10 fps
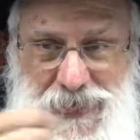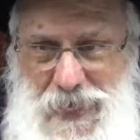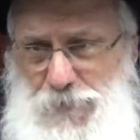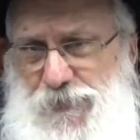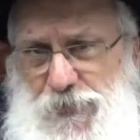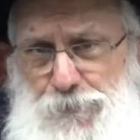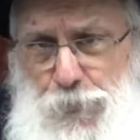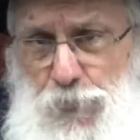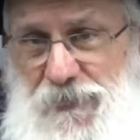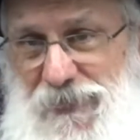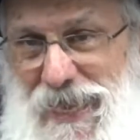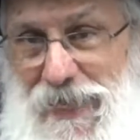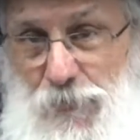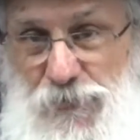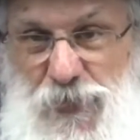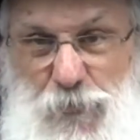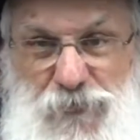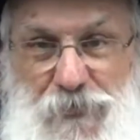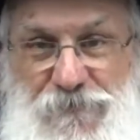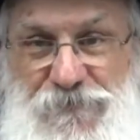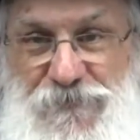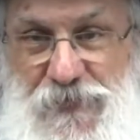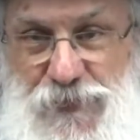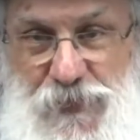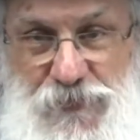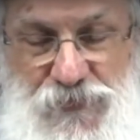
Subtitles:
And when she pulled it out, there was a vicious